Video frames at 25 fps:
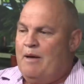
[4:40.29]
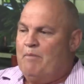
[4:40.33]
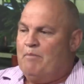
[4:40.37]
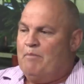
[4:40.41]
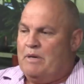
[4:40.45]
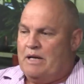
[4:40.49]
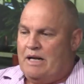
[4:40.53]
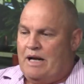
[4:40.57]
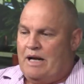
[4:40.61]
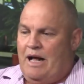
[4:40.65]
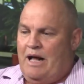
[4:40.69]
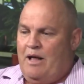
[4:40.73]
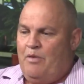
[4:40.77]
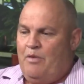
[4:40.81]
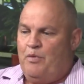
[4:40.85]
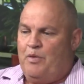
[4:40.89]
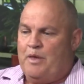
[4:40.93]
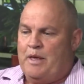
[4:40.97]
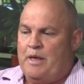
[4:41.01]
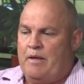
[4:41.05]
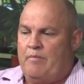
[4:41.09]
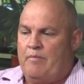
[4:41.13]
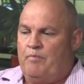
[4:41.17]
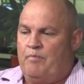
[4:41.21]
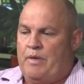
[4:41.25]
But I
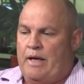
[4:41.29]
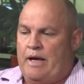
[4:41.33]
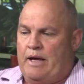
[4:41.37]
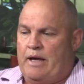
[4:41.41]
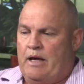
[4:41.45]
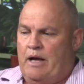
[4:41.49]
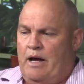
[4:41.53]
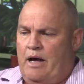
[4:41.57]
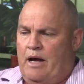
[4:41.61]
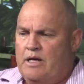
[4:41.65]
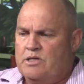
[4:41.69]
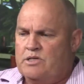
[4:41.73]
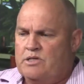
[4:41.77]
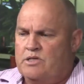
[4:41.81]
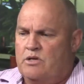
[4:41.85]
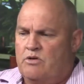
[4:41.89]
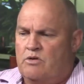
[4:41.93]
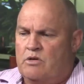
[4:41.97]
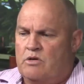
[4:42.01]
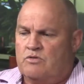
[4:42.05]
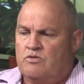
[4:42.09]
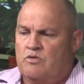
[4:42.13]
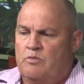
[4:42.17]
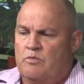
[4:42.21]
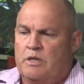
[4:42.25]
think I see
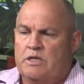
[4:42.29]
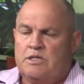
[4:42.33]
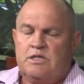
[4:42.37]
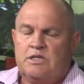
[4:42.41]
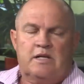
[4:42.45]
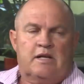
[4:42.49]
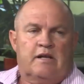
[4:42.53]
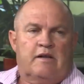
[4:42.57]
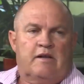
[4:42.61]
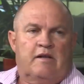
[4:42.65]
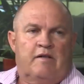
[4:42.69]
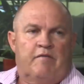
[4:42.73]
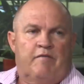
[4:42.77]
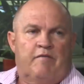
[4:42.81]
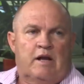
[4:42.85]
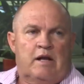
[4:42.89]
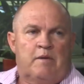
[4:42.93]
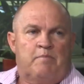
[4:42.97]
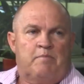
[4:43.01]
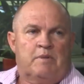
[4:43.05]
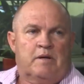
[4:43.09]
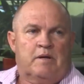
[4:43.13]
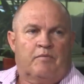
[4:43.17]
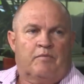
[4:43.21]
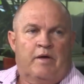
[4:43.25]
transformation and
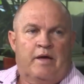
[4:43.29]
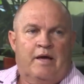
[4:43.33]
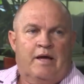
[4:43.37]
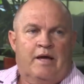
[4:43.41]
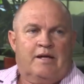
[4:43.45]
development,